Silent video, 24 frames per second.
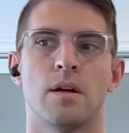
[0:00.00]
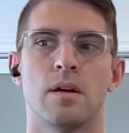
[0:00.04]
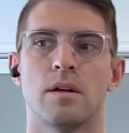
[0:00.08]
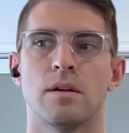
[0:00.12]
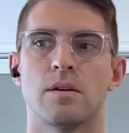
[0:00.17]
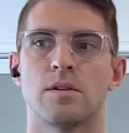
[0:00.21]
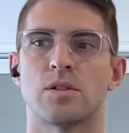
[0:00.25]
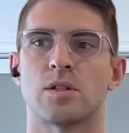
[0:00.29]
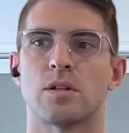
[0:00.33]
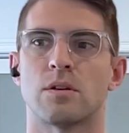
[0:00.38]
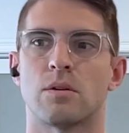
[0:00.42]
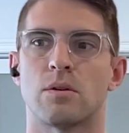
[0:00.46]

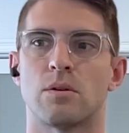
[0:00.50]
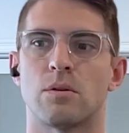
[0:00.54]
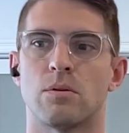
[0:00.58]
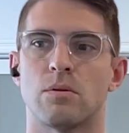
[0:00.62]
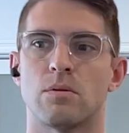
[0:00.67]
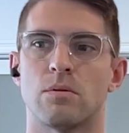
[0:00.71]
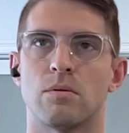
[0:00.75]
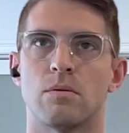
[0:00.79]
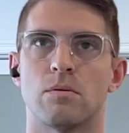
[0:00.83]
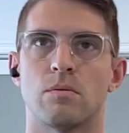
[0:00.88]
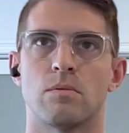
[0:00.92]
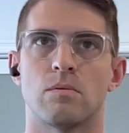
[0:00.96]

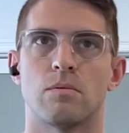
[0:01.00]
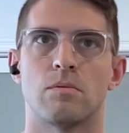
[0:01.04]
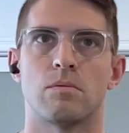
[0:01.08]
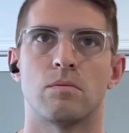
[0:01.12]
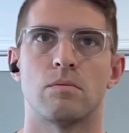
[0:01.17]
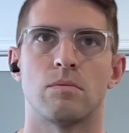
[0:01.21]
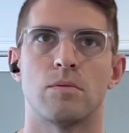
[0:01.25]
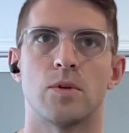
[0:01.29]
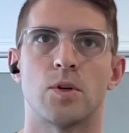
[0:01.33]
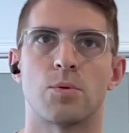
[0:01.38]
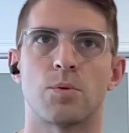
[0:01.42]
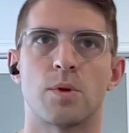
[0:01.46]
So,
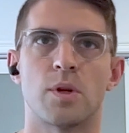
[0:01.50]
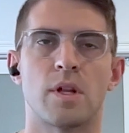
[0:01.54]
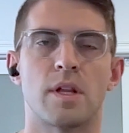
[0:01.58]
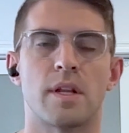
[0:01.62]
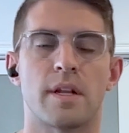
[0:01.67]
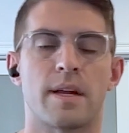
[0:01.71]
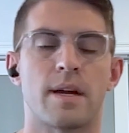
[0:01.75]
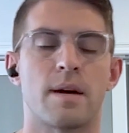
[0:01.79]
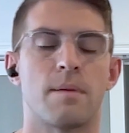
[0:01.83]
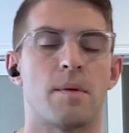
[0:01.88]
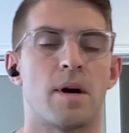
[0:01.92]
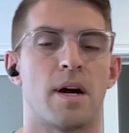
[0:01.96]
really
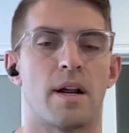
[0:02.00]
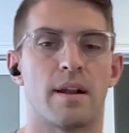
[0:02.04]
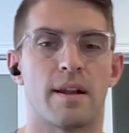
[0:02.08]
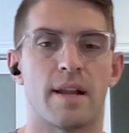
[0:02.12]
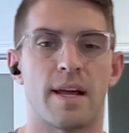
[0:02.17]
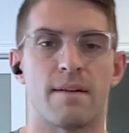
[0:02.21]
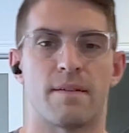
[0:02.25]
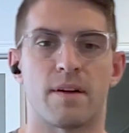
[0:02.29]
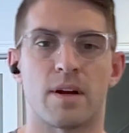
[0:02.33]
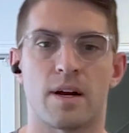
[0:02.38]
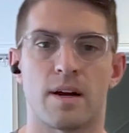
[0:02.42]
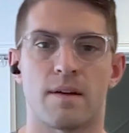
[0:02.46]
to come on and
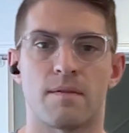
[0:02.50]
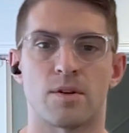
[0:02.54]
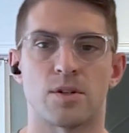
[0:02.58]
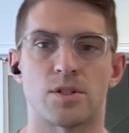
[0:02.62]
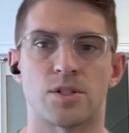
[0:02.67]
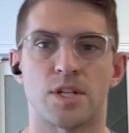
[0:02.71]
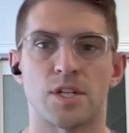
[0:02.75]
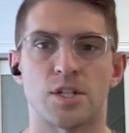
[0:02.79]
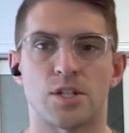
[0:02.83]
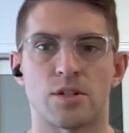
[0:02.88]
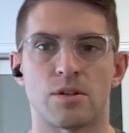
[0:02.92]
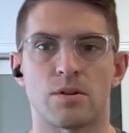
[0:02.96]
have a
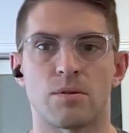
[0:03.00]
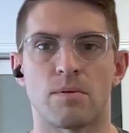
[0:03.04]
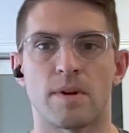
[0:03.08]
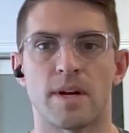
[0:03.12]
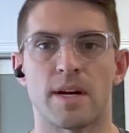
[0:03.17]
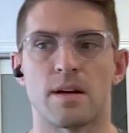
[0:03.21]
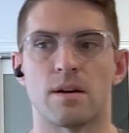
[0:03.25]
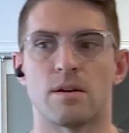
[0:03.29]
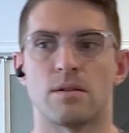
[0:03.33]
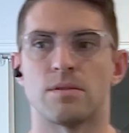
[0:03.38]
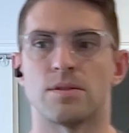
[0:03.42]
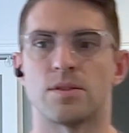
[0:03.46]
conversation
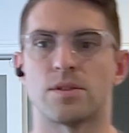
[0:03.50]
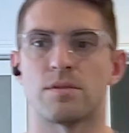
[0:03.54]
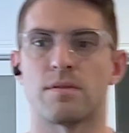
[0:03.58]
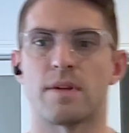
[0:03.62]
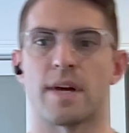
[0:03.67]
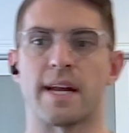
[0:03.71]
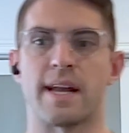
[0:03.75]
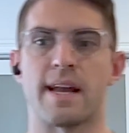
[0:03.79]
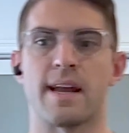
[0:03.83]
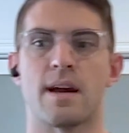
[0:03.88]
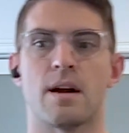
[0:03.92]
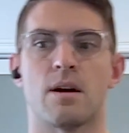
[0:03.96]
around
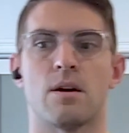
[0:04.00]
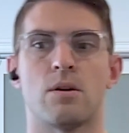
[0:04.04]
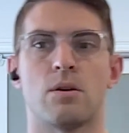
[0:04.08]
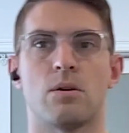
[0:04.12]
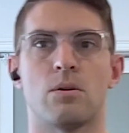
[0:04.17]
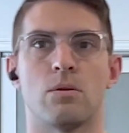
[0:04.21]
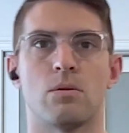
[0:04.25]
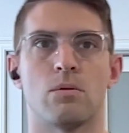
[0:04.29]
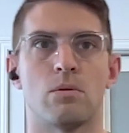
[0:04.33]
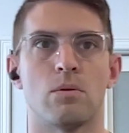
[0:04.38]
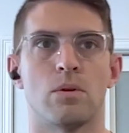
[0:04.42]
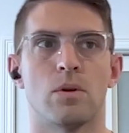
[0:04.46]
like
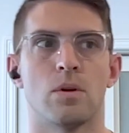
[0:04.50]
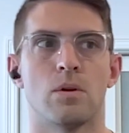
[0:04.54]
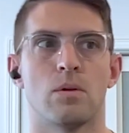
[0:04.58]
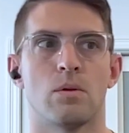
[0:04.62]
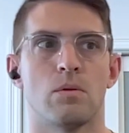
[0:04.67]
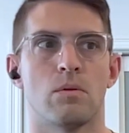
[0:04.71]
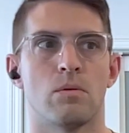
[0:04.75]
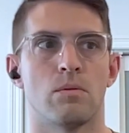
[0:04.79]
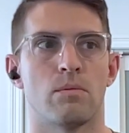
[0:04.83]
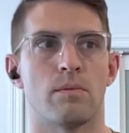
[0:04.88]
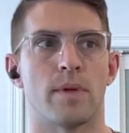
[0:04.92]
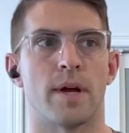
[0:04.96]
how,
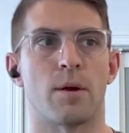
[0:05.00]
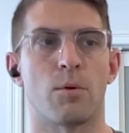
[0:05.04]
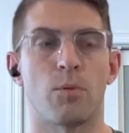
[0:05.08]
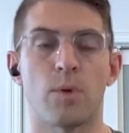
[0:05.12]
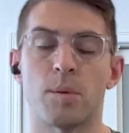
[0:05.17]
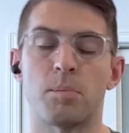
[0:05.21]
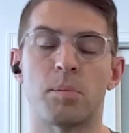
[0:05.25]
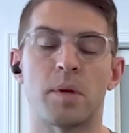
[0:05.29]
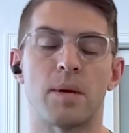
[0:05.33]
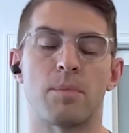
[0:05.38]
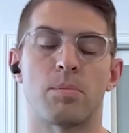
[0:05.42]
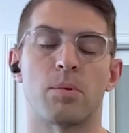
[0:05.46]
like
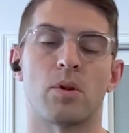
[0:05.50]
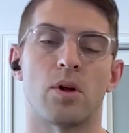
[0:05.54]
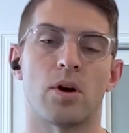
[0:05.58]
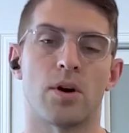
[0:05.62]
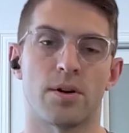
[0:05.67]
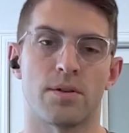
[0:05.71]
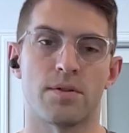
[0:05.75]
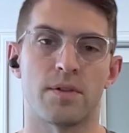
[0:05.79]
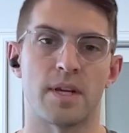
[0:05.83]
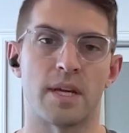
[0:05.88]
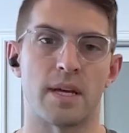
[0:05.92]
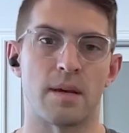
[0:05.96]
when people
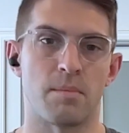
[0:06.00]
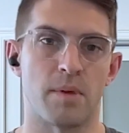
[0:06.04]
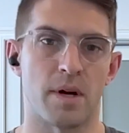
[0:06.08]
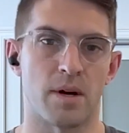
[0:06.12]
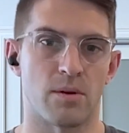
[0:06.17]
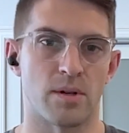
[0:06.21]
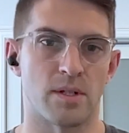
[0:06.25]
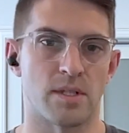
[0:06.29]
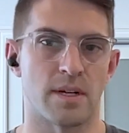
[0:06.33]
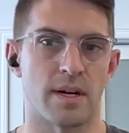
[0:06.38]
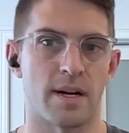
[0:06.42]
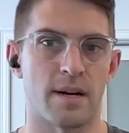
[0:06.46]
are thinking about
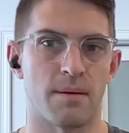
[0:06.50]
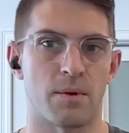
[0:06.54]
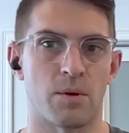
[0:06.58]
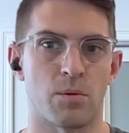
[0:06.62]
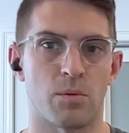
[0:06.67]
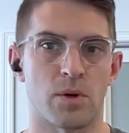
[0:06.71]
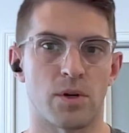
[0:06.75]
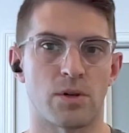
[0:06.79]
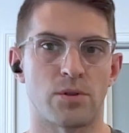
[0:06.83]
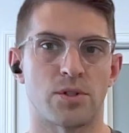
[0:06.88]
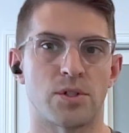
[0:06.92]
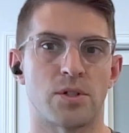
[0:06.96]
retirement,
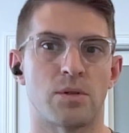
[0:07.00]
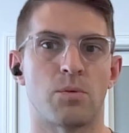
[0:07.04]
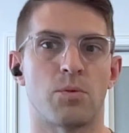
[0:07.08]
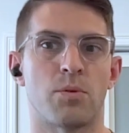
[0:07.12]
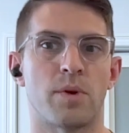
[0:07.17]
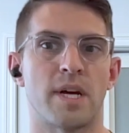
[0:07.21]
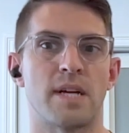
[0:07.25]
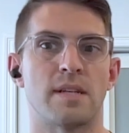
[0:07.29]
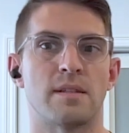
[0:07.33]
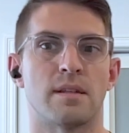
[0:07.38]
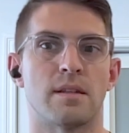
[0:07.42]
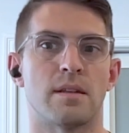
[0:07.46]
what are some
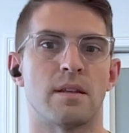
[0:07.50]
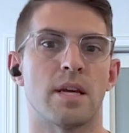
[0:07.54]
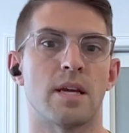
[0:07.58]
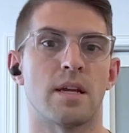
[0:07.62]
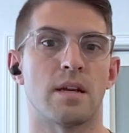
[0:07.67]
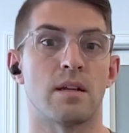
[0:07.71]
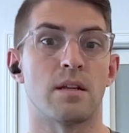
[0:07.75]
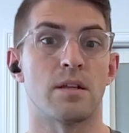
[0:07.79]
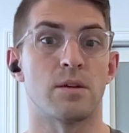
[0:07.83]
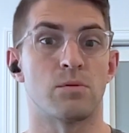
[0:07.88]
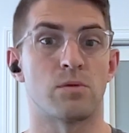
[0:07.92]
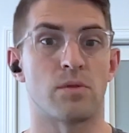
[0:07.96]
ways that they
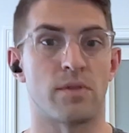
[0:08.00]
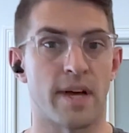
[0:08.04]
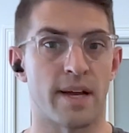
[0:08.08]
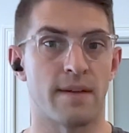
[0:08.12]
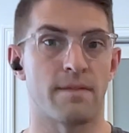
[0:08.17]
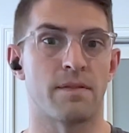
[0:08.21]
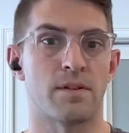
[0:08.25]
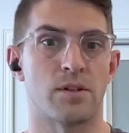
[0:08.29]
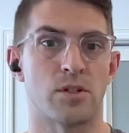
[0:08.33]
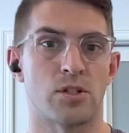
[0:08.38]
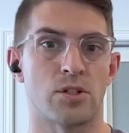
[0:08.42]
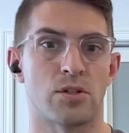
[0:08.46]
can use
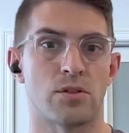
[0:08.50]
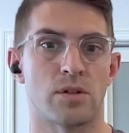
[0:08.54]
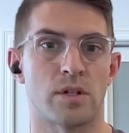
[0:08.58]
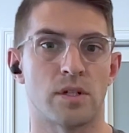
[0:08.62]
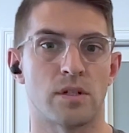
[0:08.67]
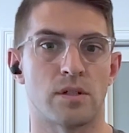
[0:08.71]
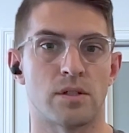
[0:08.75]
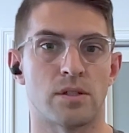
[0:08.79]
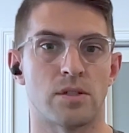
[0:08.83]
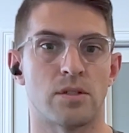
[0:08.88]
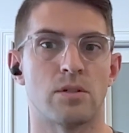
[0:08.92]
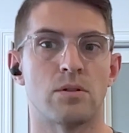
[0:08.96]
life
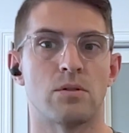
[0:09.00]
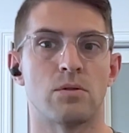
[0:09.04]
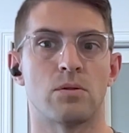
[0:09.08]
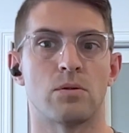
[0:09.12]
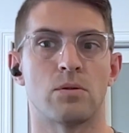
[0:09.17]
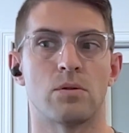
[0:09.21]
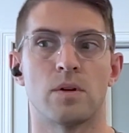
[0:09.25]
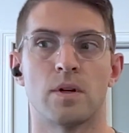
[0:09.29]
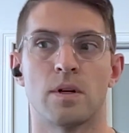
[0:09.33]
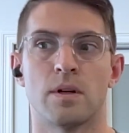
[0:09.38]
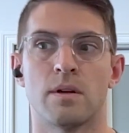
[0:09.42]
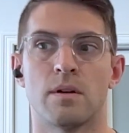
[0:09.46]
insurance
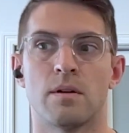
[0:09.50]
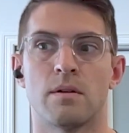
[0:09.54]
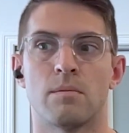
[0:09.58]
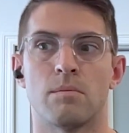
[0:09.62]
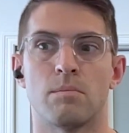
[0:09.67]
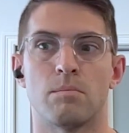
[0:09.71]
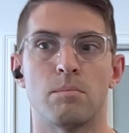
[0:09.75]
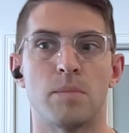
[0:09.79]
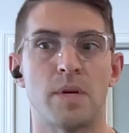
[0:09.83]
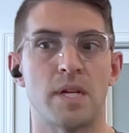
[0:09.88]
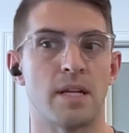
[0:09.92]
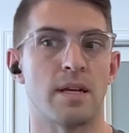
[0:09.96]
to
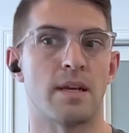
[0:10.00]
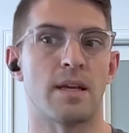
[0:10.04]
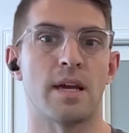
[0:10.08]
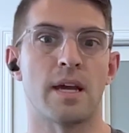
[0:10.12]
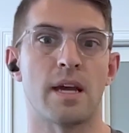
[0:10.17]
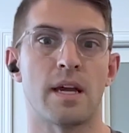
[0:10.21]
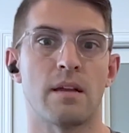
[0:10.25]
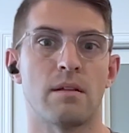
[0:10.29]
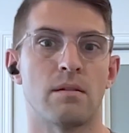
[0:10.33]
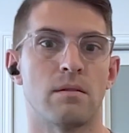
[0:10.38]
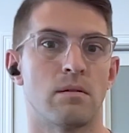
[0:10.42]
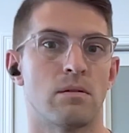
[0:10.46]

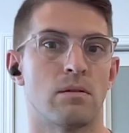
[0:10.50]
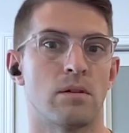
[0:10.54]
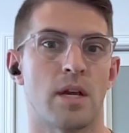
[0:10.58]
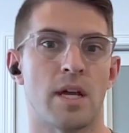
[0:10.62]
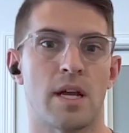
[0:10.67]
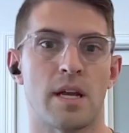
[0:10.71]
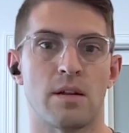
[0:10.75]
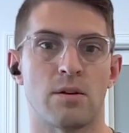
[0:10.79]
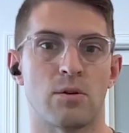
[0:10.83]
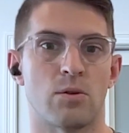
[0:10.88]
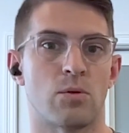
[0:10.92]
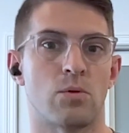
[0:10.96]
mitigate
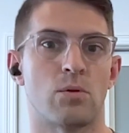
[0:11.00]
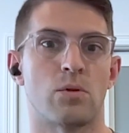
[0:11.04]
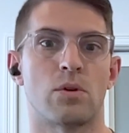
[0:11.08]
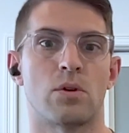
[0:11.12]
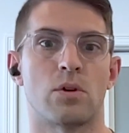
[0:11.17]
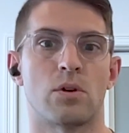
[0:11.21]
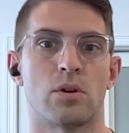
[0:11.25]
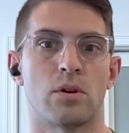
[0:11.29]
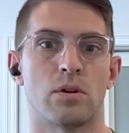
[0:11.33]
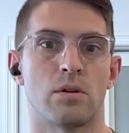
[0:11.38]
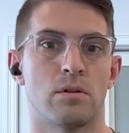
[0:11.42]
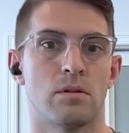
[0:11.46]
and
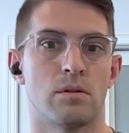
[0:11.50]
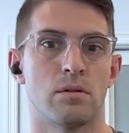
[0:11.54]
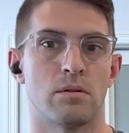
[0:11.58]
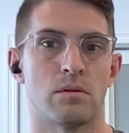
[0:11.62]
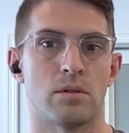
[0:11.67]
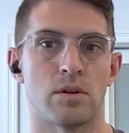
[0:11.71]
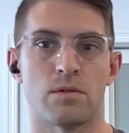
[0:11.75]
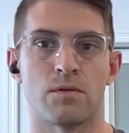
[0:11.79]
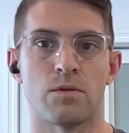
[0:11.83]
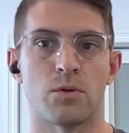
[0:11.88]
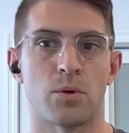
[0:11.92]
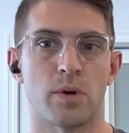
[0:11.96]
or
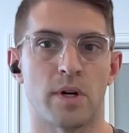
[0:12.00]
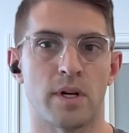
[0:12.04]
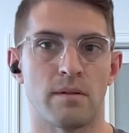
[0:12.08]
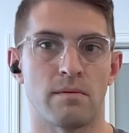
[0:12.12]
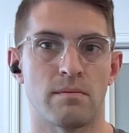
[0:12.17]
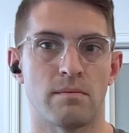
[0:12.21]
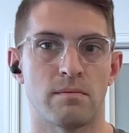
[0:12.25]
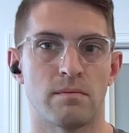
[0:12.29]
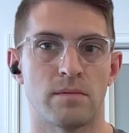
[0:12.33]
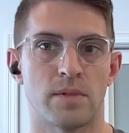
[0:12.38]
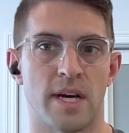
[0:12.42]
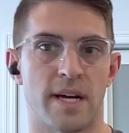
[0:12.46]

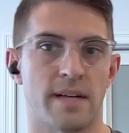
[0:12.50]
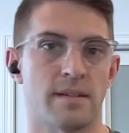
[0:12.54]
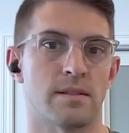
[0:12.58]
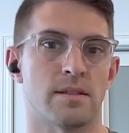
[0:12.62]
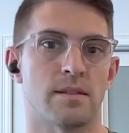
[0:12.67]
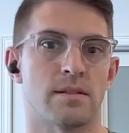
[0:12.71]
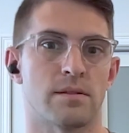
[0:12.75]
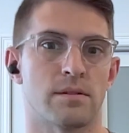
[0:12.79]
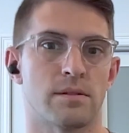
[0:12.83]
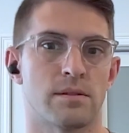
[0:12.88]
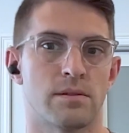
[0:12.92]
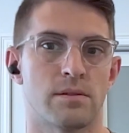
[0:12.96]
avoid
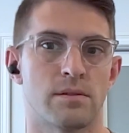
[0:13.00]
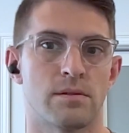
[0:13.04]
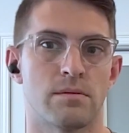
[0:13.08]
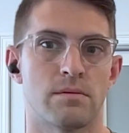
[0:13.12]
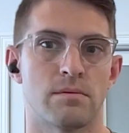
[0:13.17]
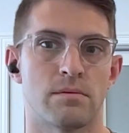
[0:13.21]
taxes?